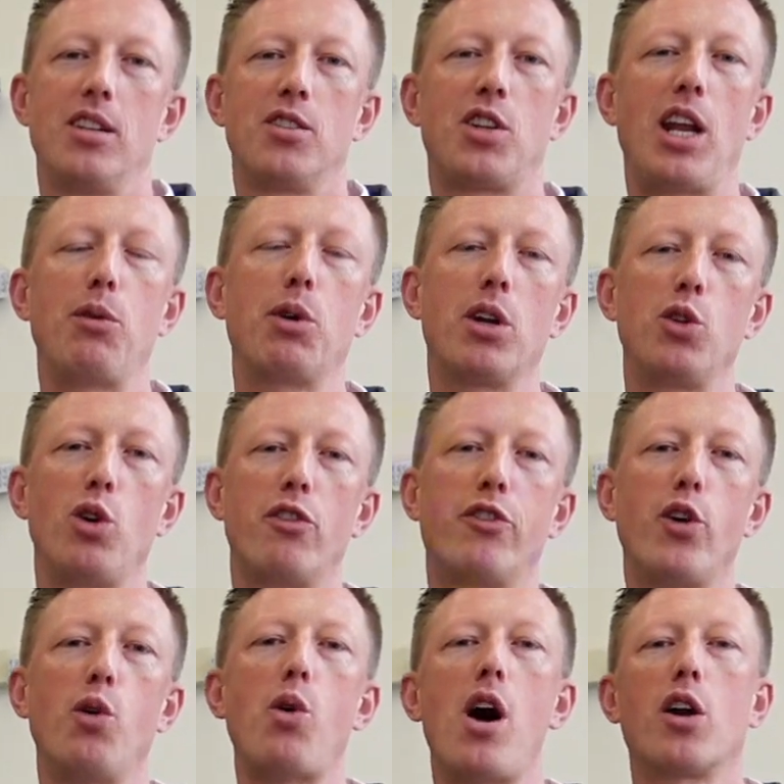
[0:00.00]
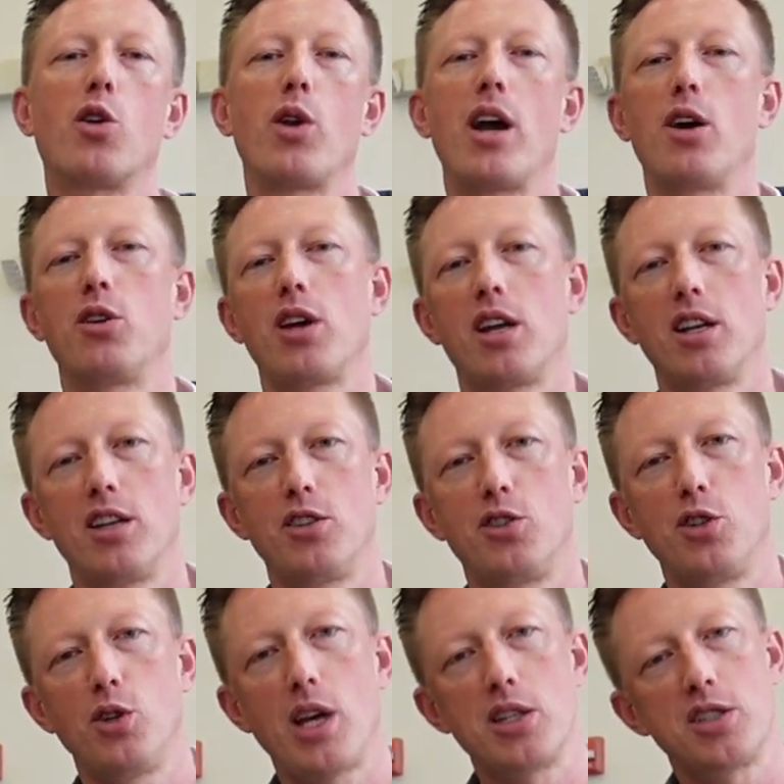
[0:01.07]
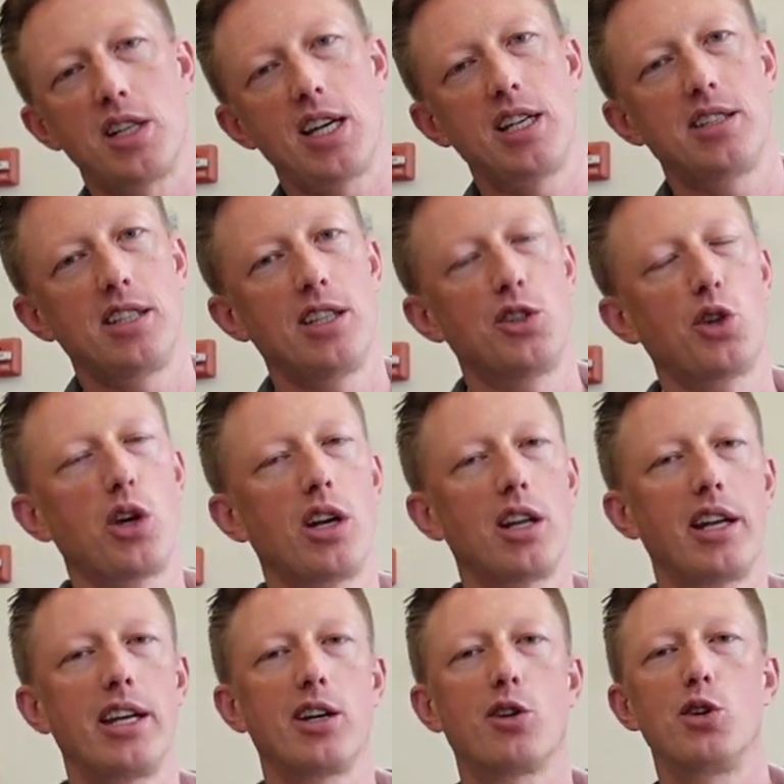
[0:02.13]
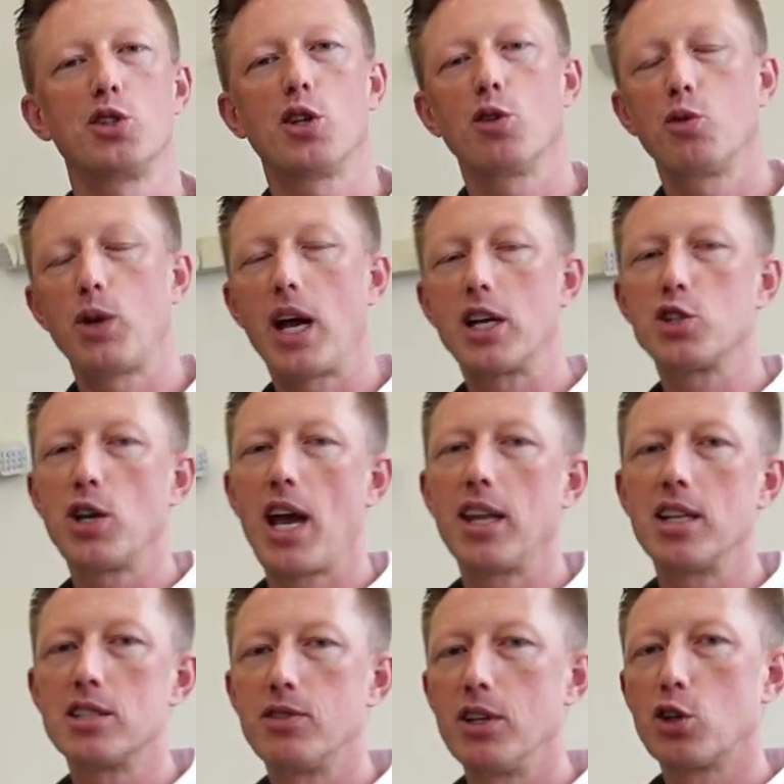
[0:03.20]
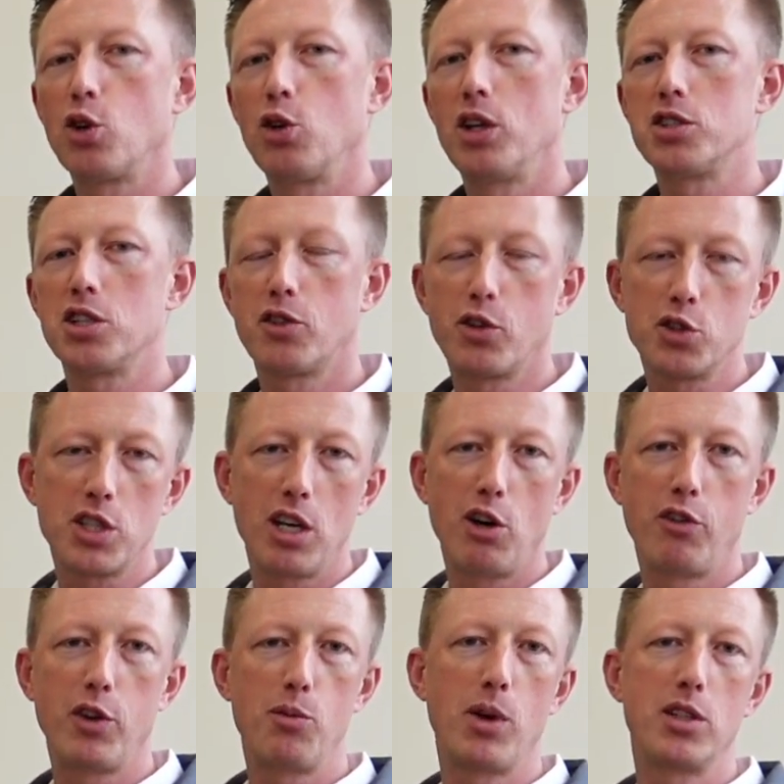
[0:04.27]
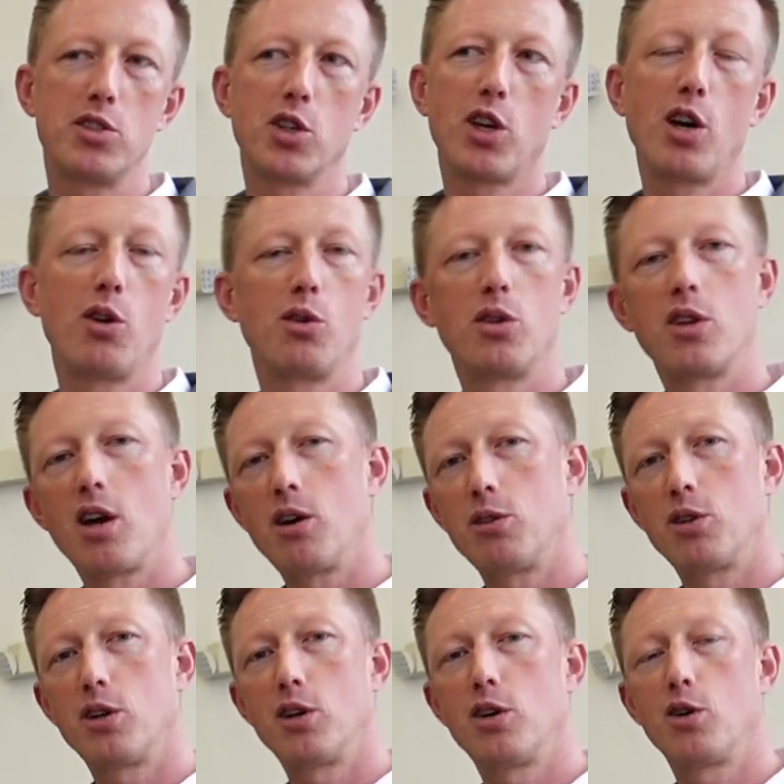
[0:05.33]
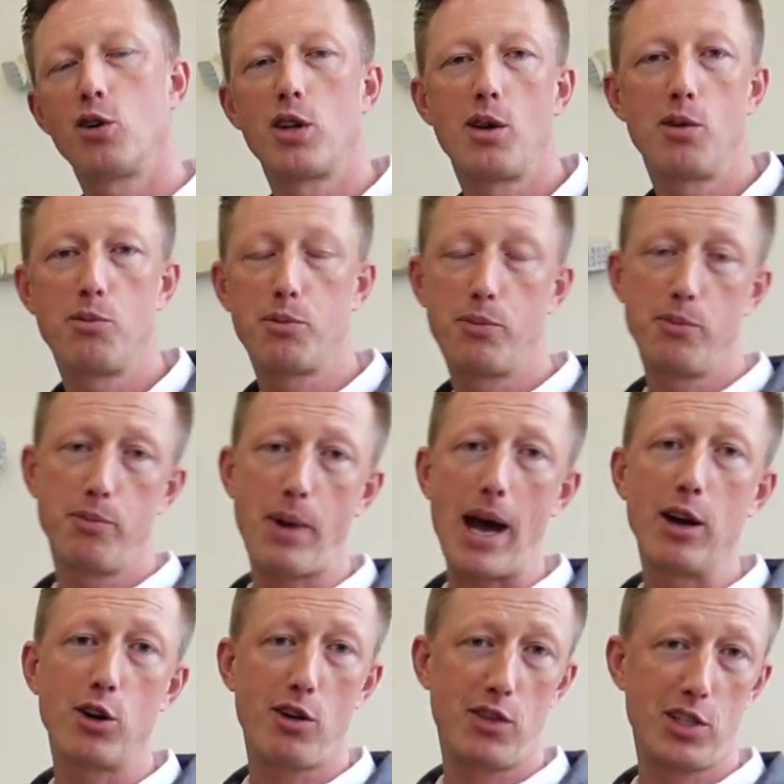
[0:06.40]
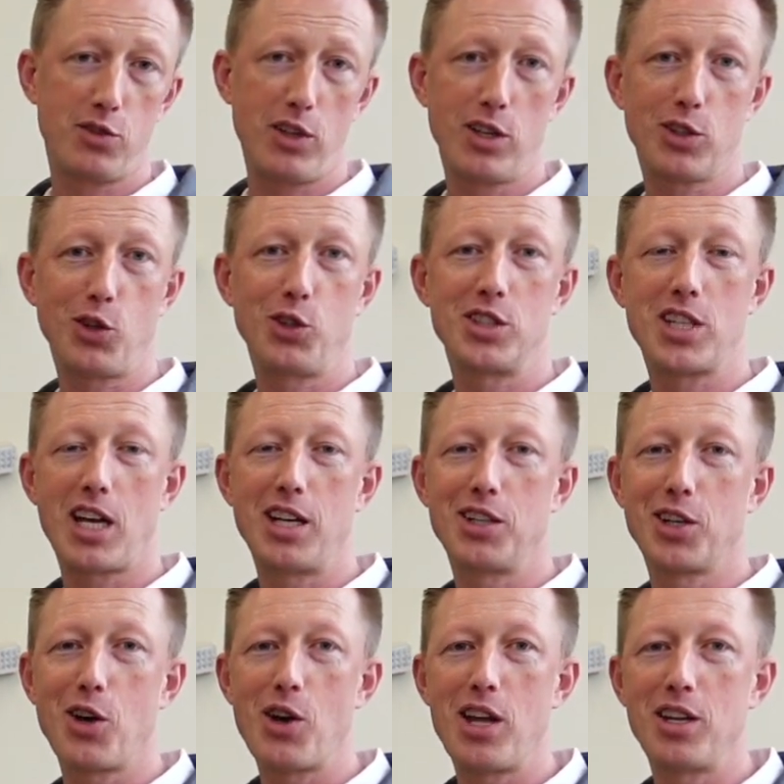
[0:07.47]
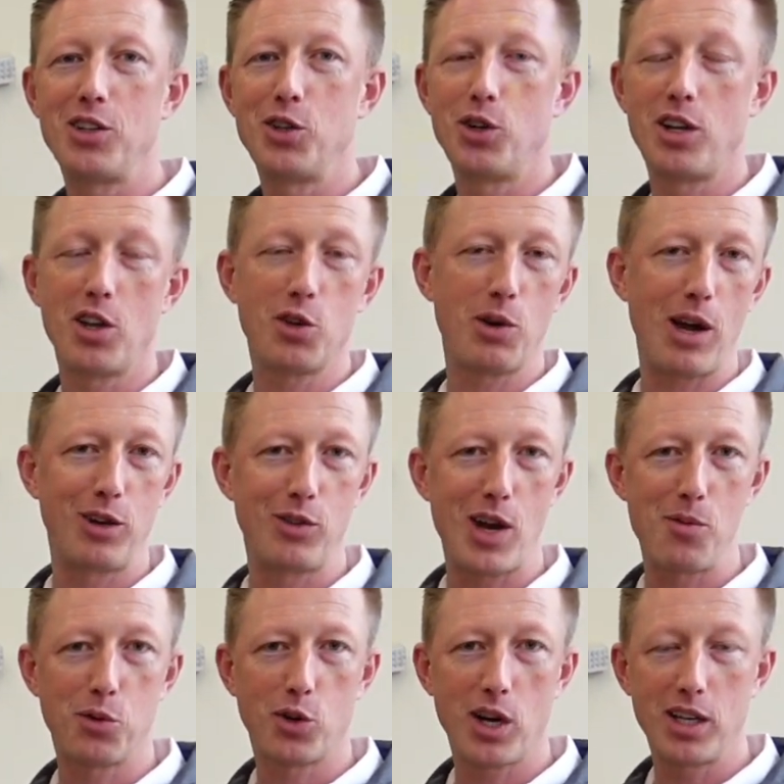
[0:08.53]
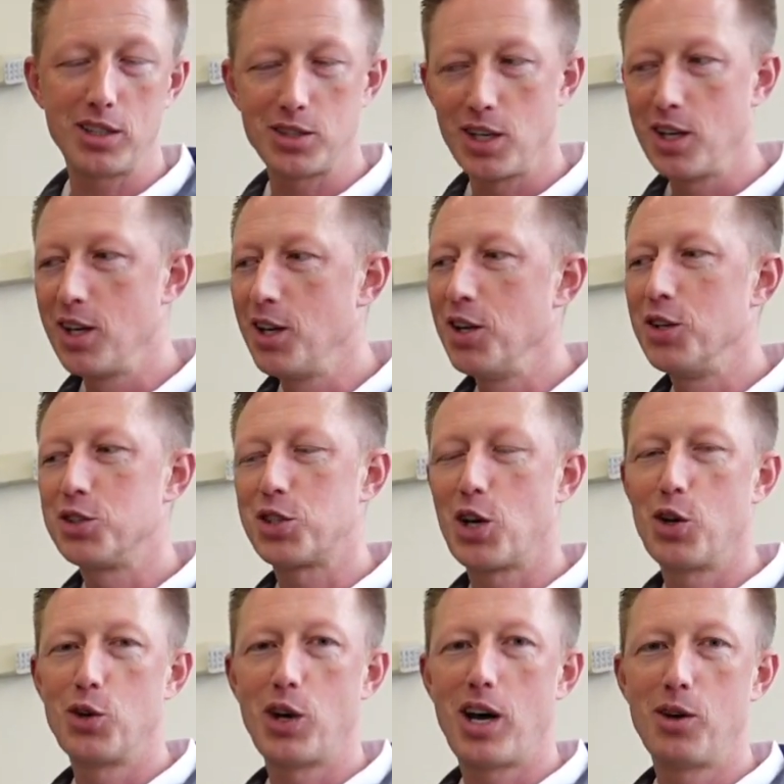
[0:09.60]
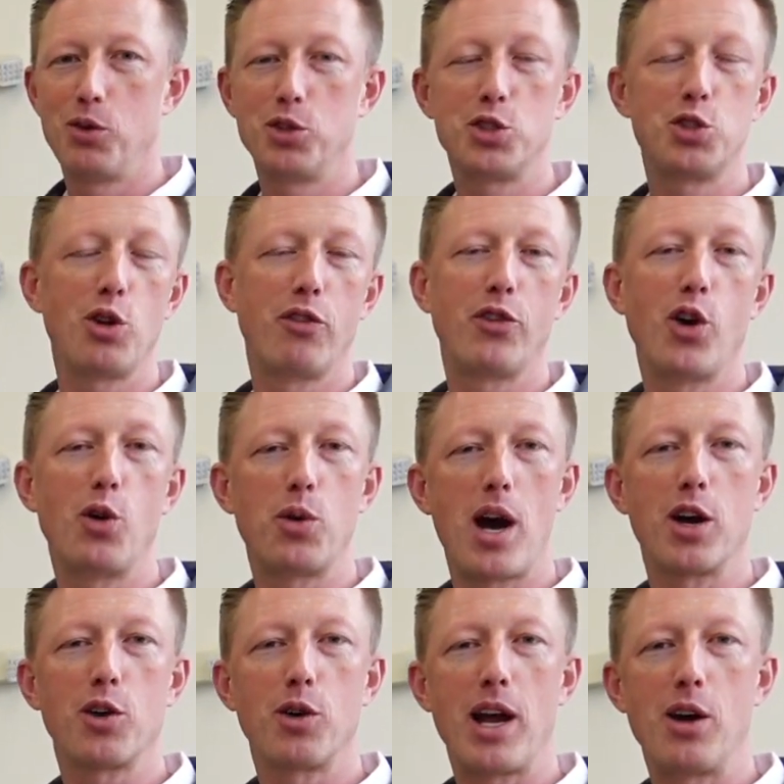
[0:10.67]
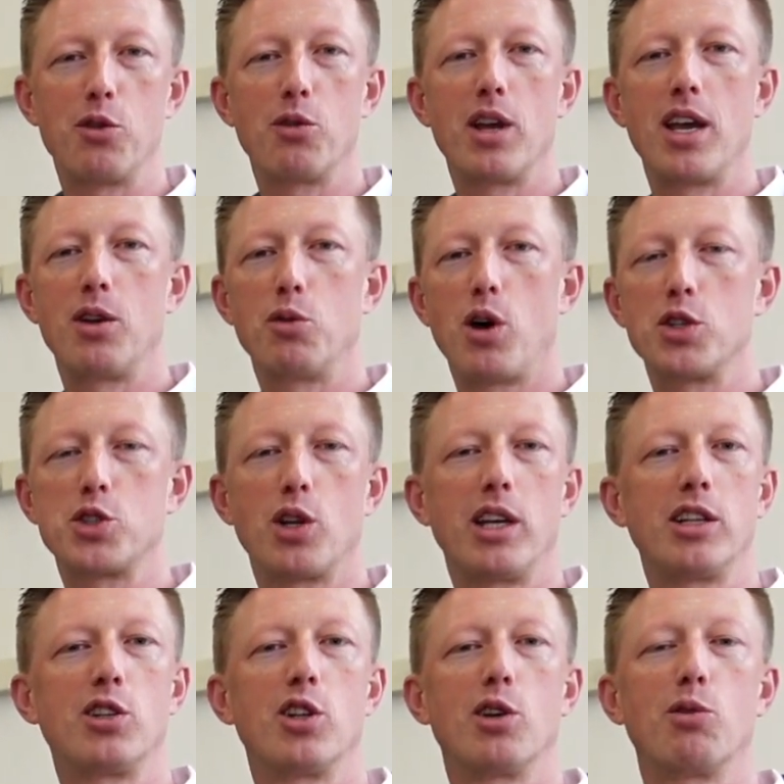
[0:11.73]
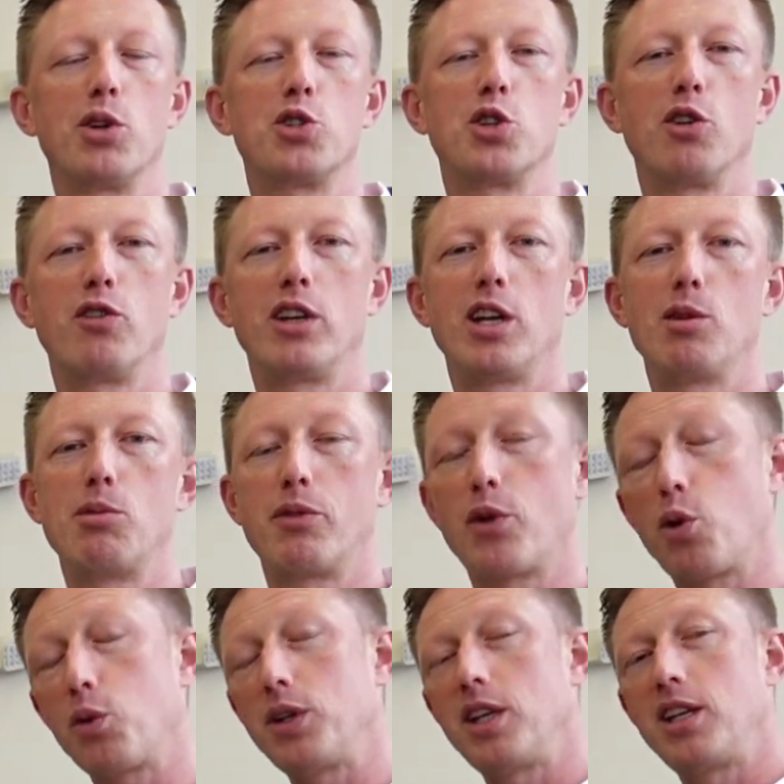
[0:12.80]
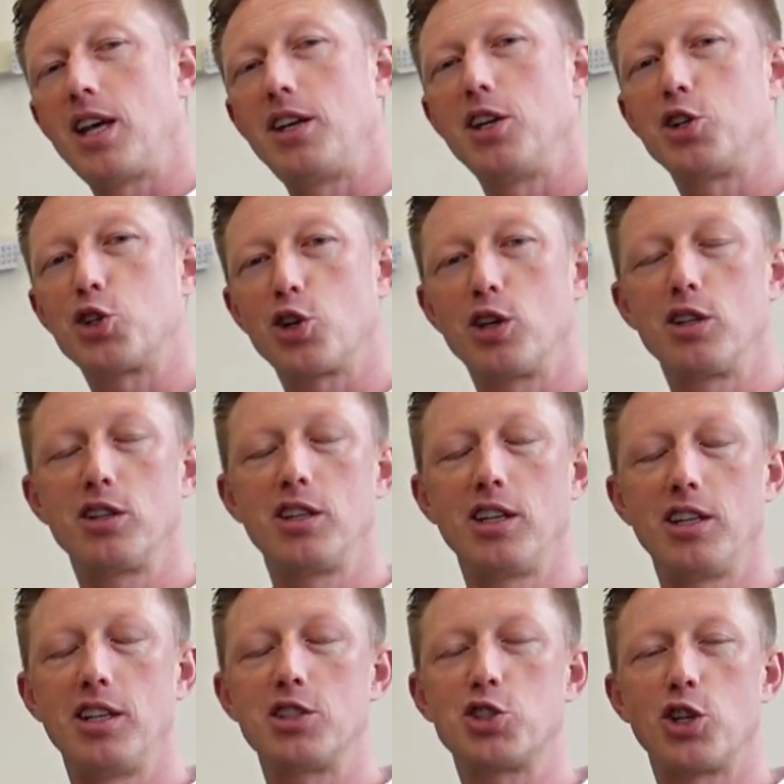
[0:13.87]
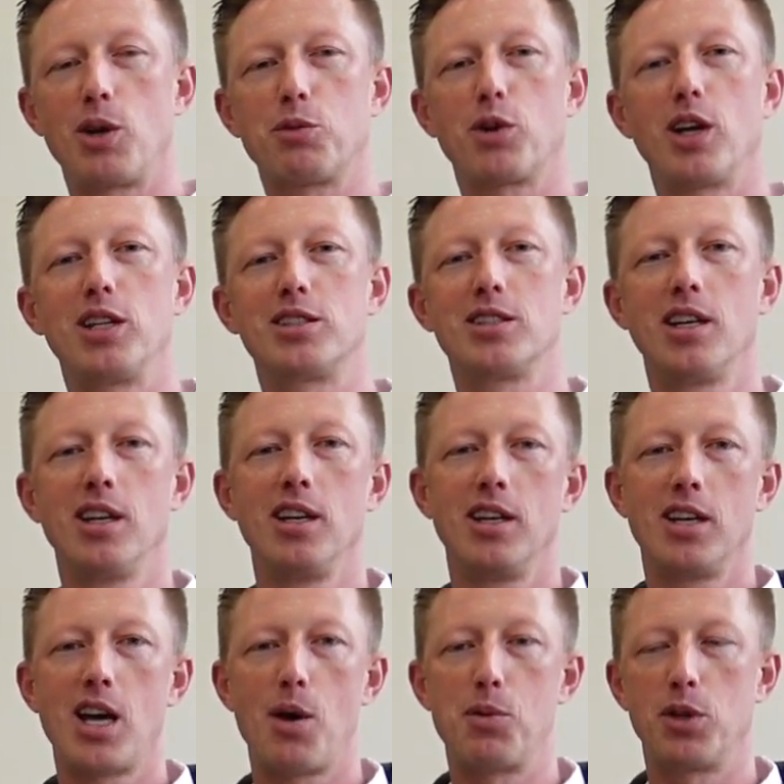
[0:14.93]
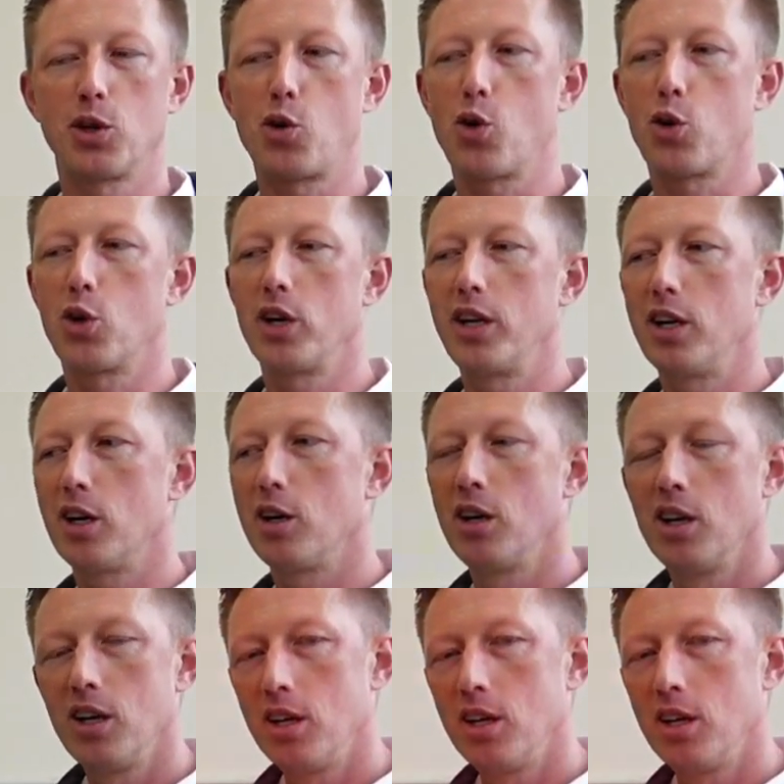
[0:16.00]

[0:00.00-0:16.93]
Today we're going to do a full walk around on a 2018 Toyota Land Cruiser. We actually had this vehicle listed for sale a few months ago. The owner or the buyer of this vehicle decided to go ahead and do another round of upgrades. So we'll just do a full walk around, and we'll also link to the original video before we do the additional upgrades up in the corner here.